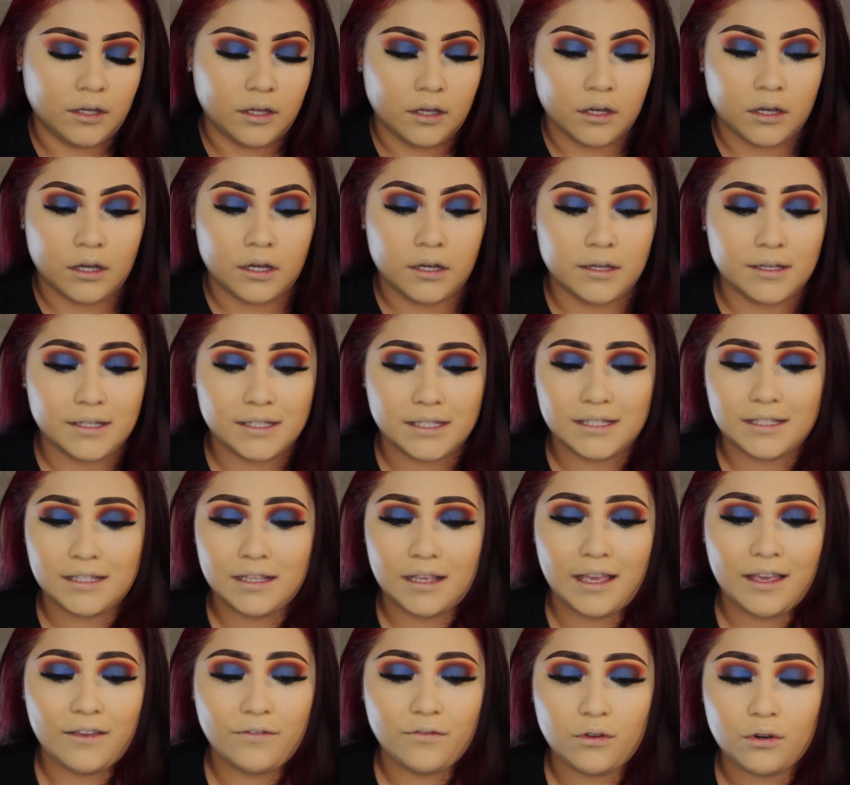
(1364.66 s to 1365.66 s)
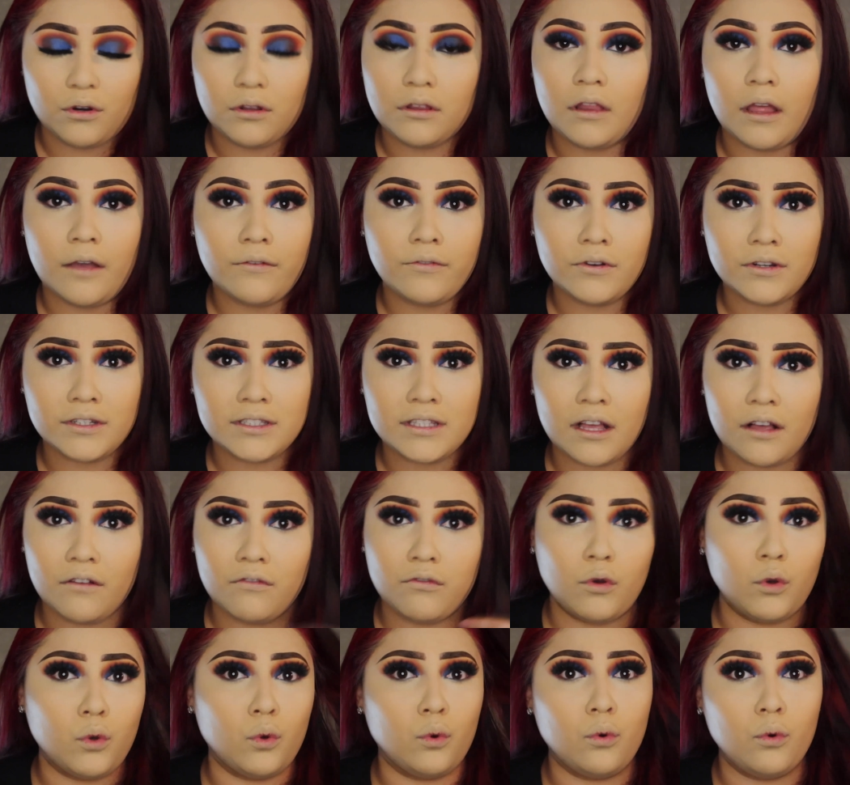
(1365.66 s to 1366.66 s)
Because if you don't love
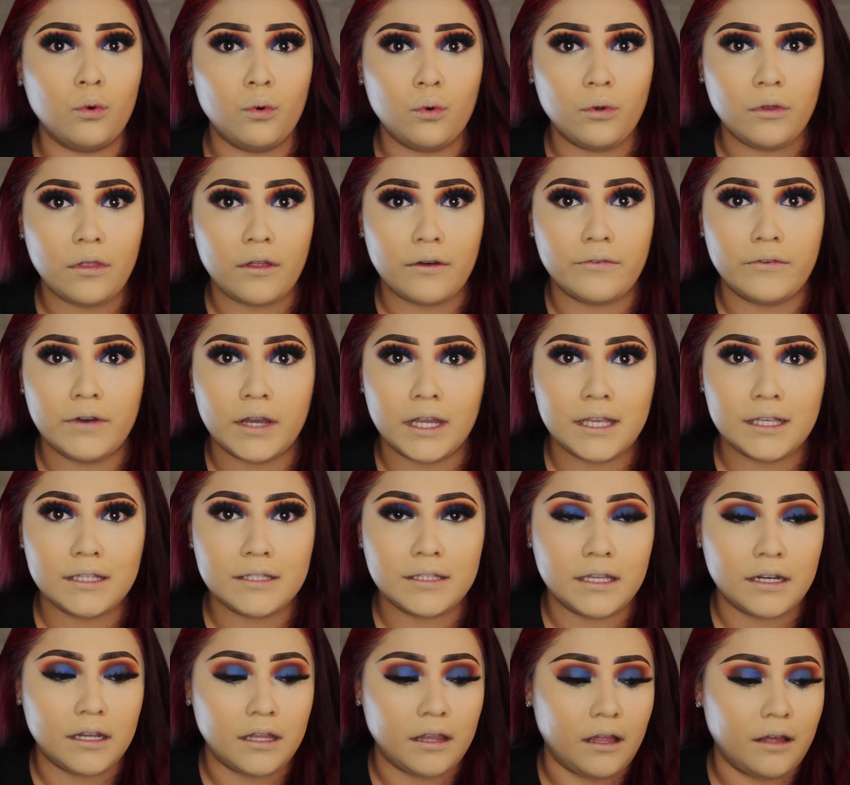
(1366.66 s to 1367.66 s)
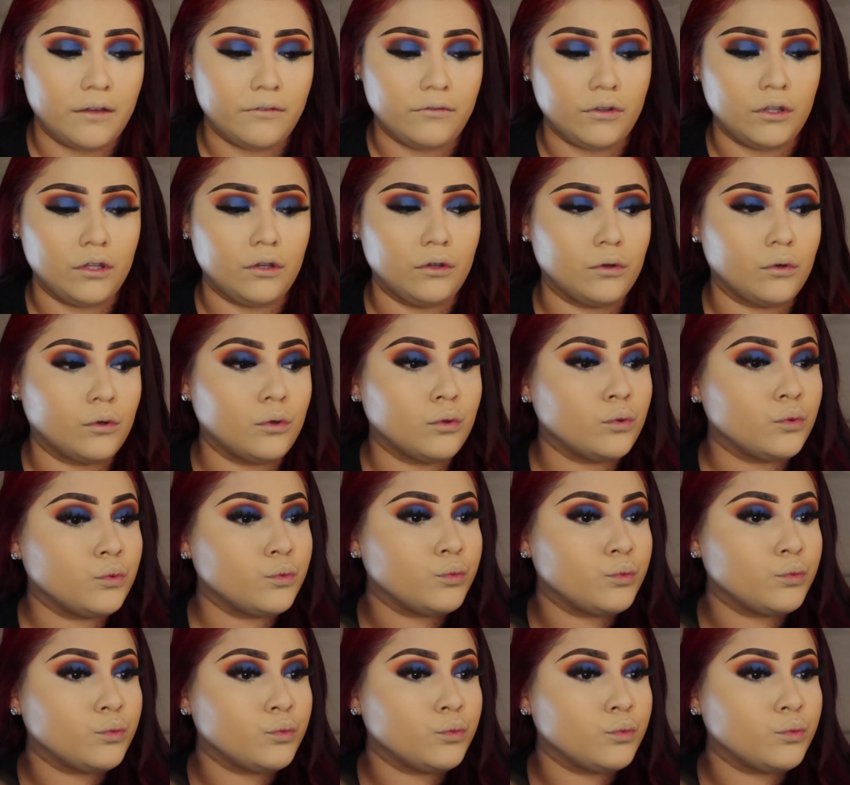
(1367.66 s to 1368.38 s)
yourself, who the fuck is gonna love you?